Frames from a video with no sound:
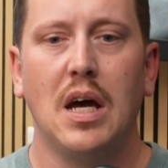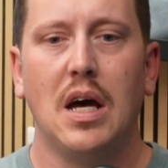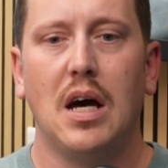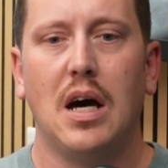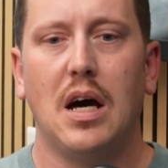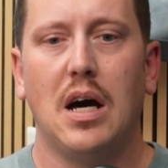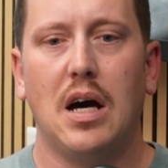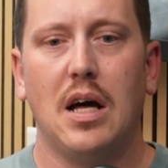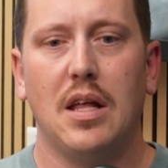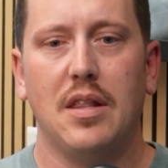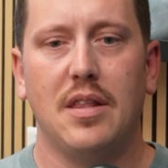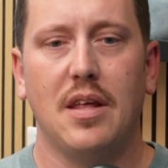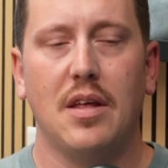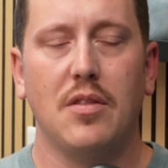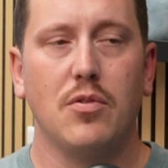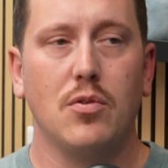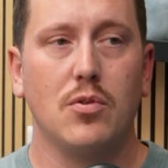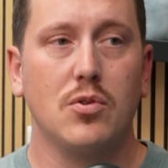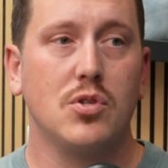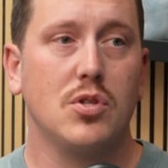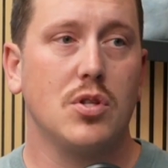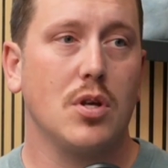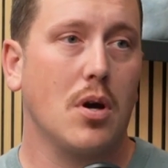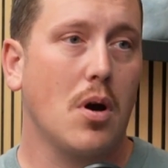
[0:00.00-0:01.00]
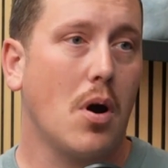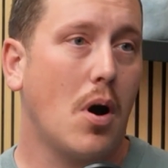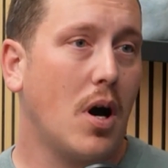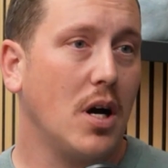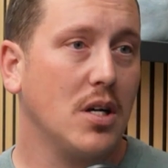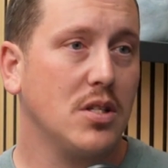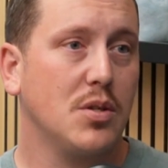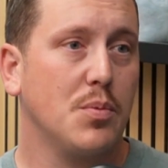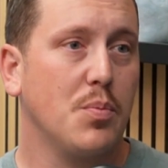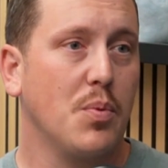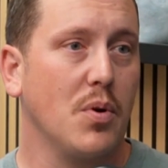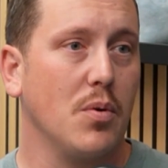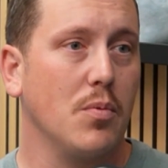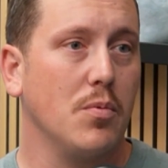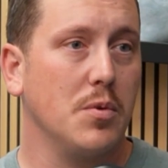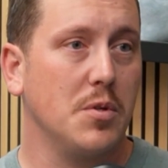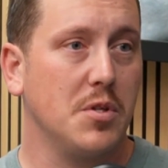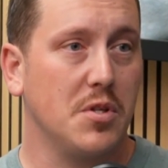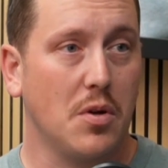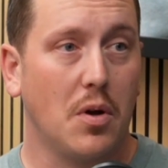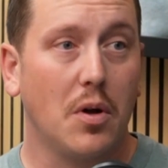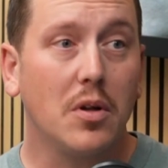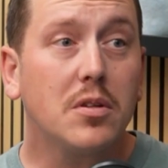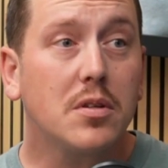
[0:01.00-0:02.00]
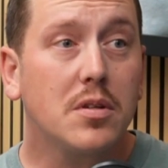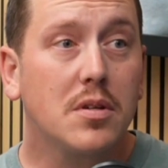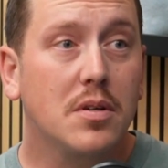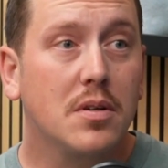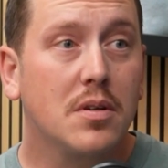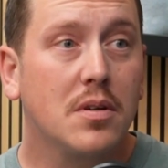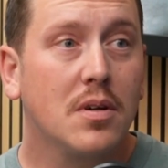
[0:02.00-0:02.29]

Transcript: Then there's the cost per result,